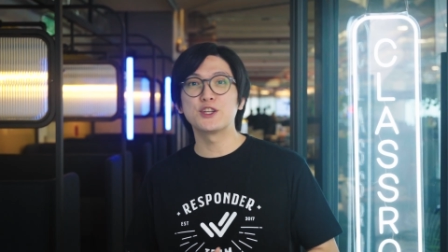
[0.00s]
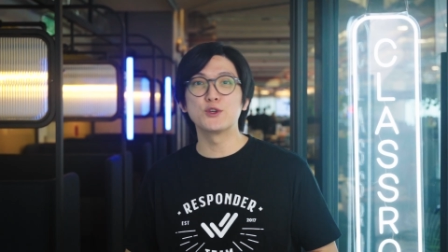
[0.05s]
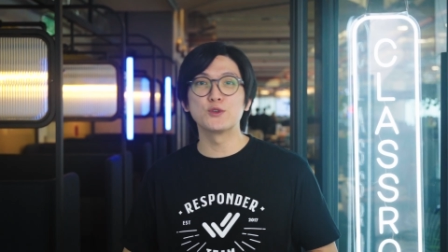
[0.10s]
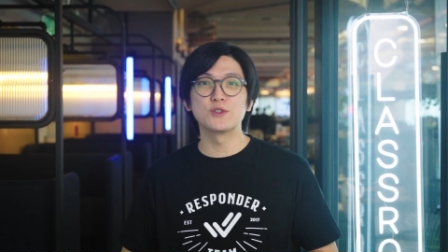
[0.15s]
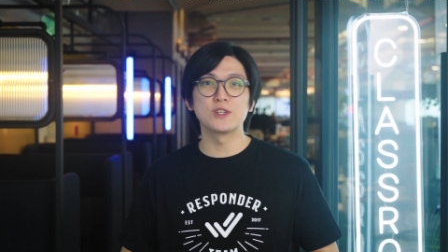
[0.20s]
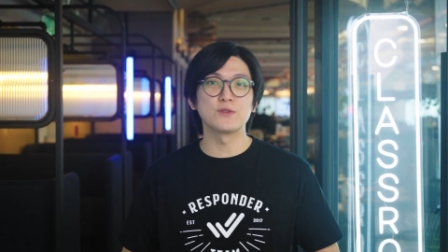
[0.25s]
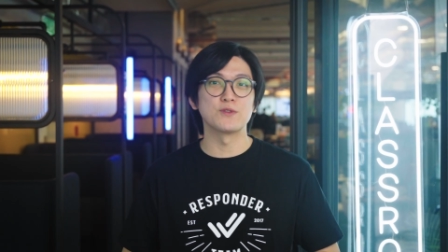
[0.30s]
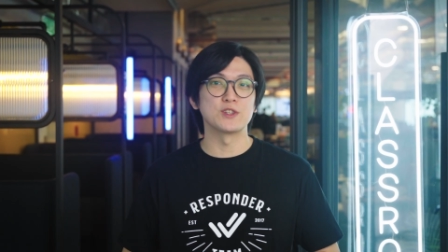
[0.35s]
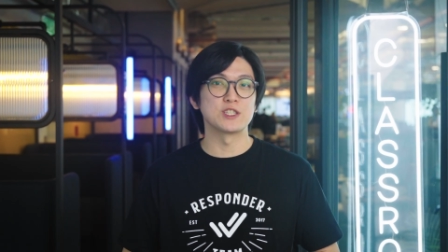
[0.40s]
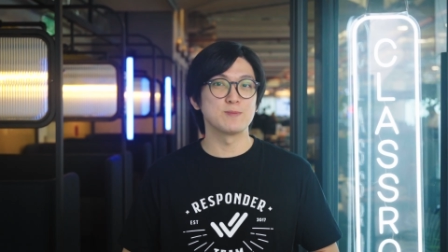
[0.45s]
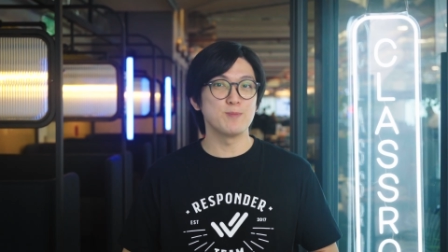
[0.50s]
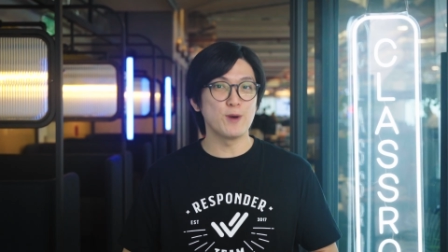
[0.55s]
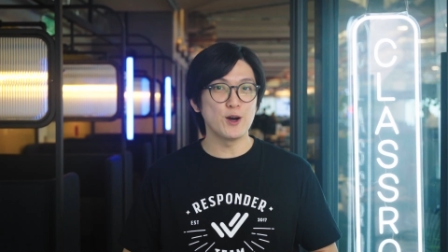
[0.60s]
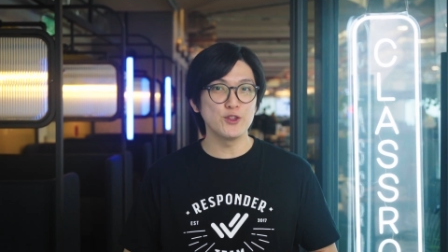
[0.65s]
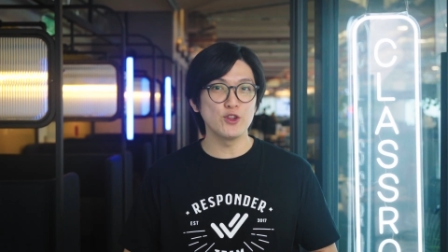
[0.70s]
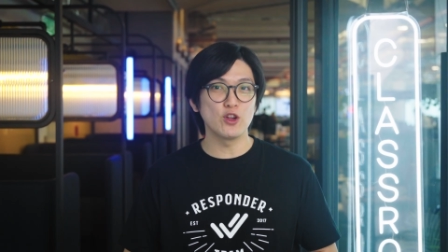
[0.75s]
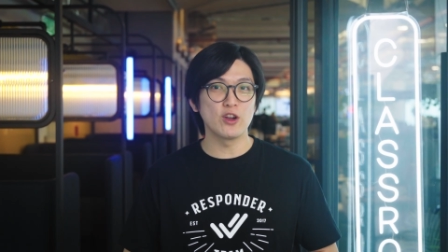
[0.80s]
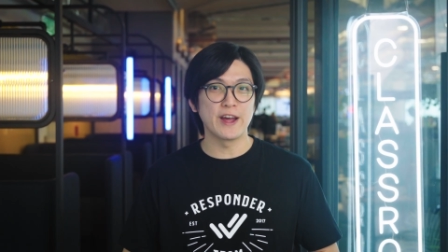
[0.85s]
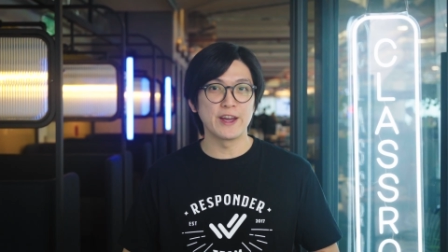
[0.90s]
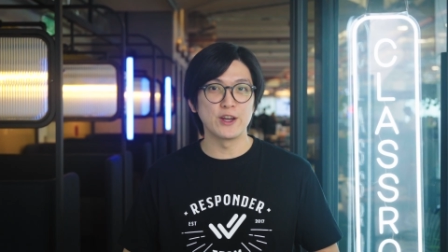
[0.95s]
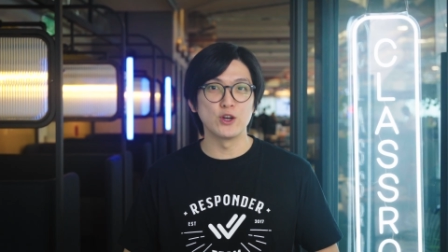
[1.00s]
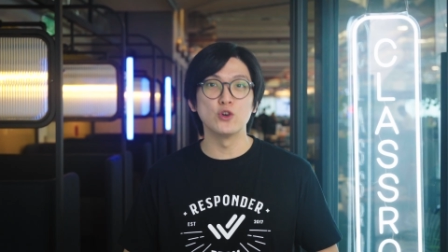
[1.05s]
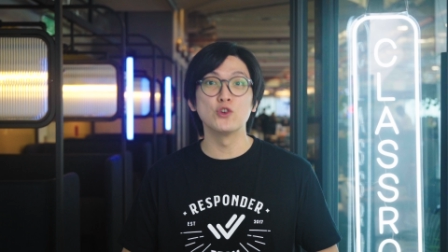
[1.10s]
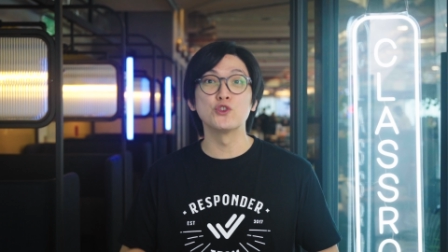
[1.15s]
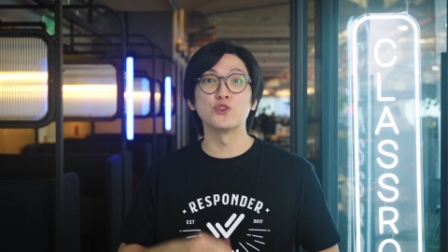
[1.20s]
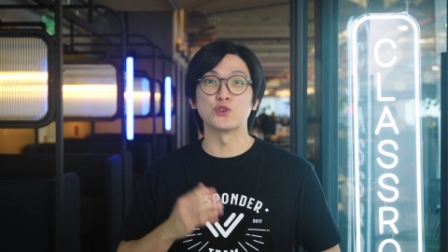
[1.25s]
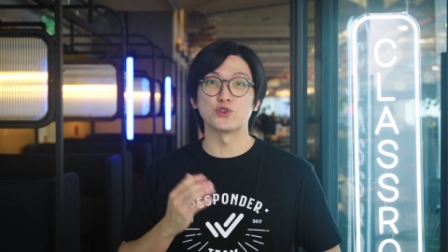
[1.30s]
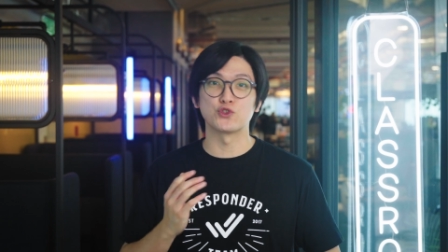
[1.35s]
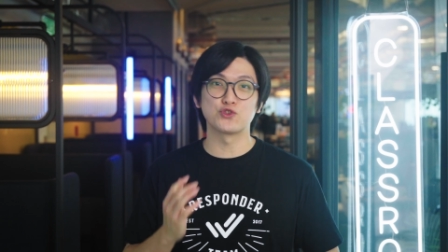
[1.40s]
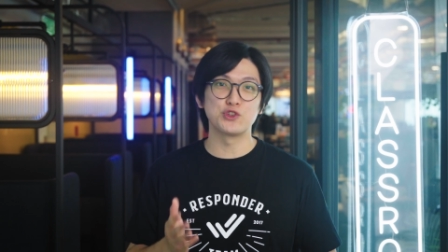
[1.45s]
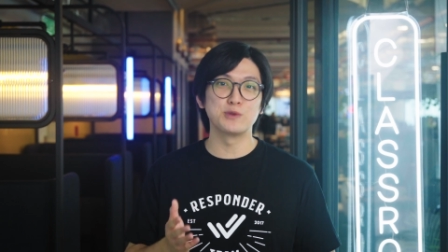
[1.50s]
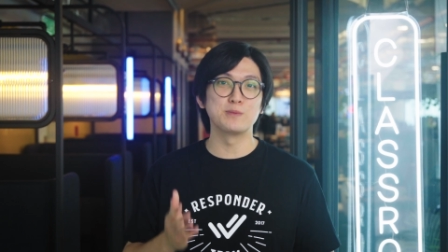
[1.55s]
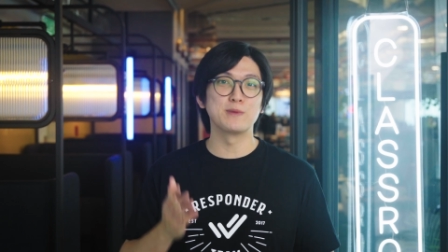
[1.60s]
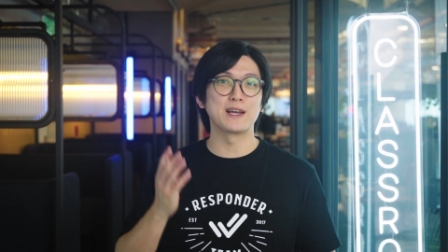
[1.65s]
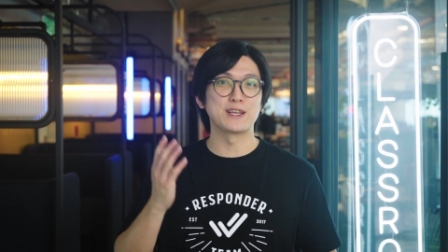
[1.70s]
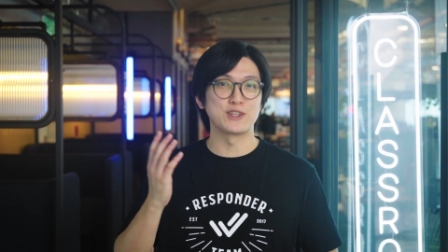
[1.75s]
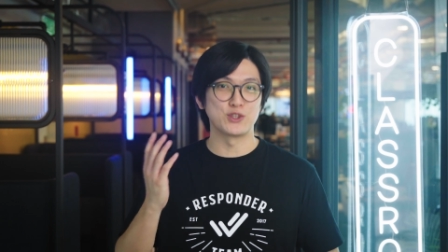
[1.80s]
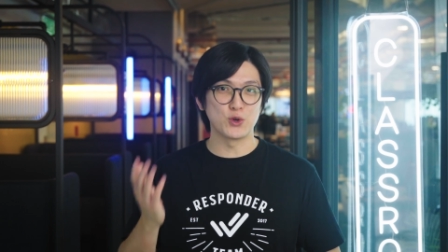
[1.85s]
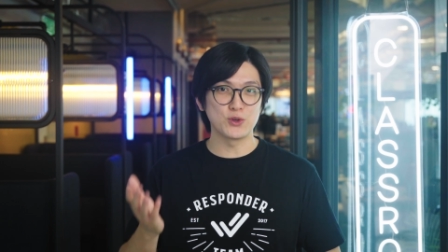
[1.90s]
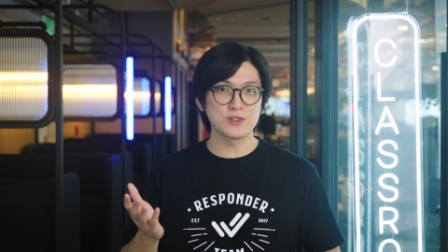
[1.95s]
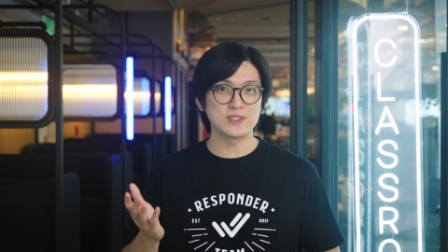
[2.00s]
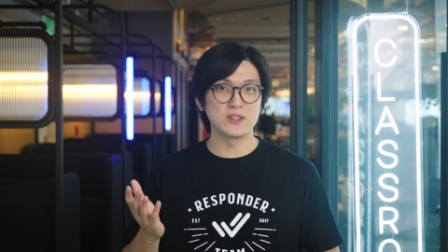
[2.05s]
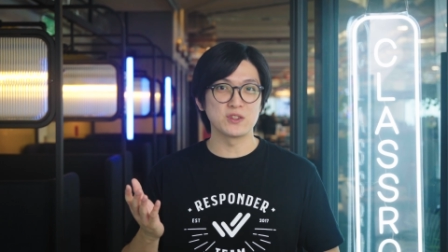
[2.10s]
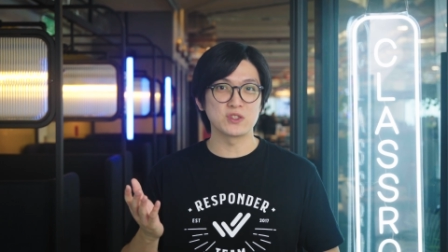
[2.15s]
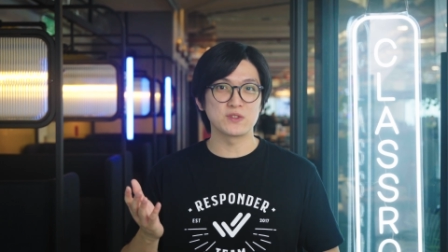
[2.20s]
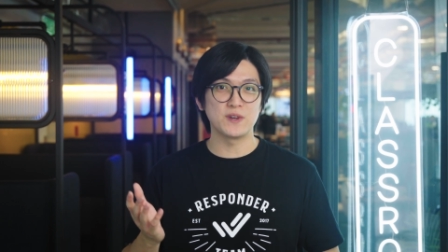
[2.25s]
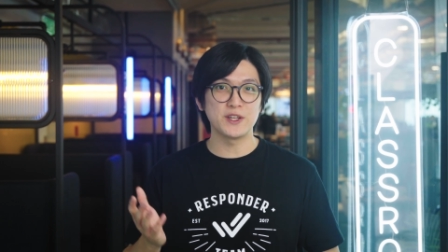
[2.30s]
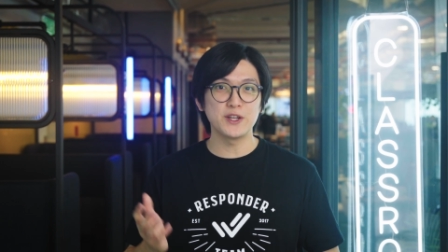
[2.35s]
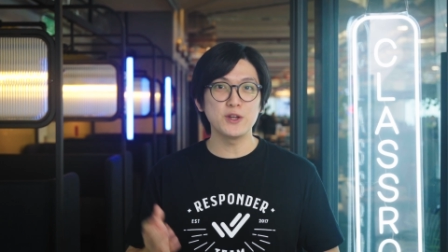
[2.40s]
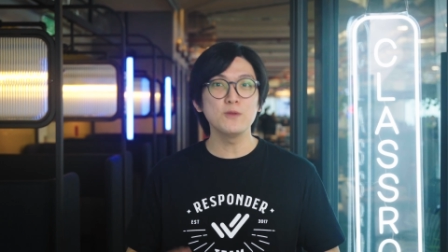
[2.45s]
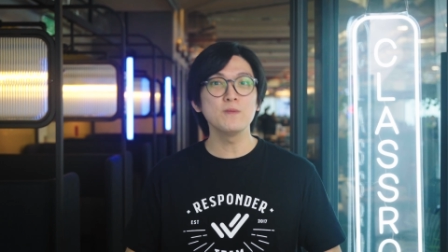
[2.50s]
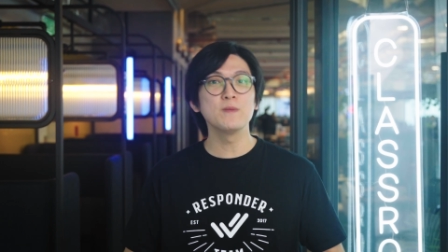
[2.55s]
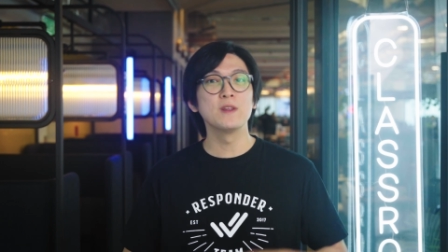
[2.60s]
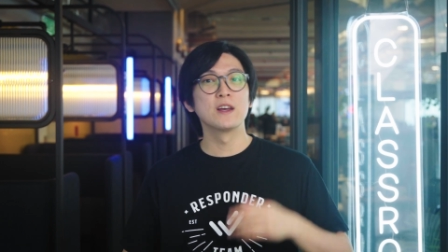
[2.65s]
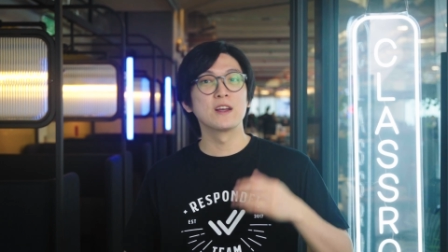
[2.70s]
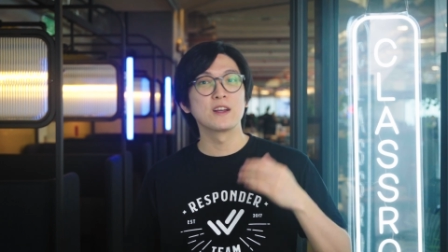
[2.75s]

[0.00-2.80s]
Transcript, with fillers: using Respond dot i o to streamline your sales funnel,